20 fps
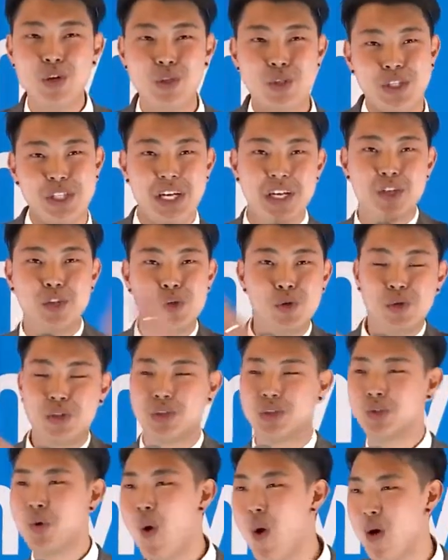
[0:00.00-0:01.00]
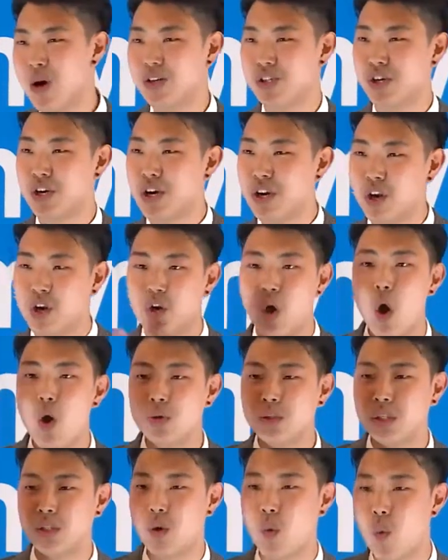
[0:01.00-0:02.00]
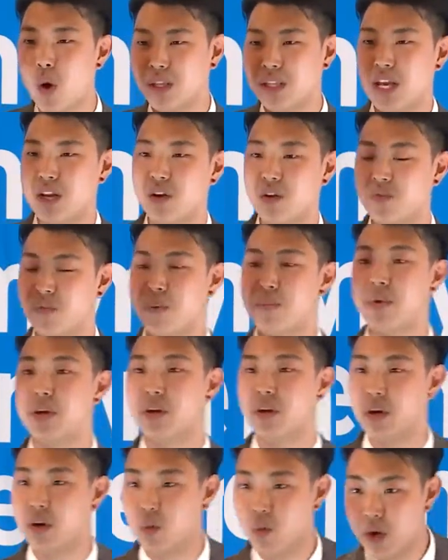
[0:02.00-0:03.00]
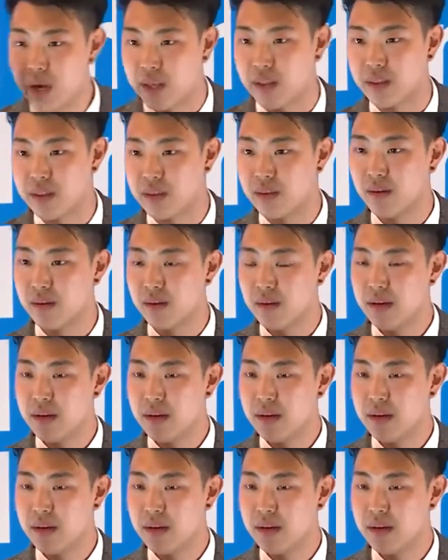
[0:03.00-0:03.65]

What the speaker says: You see 2 stores, you're going to go to the one that you're familiar with.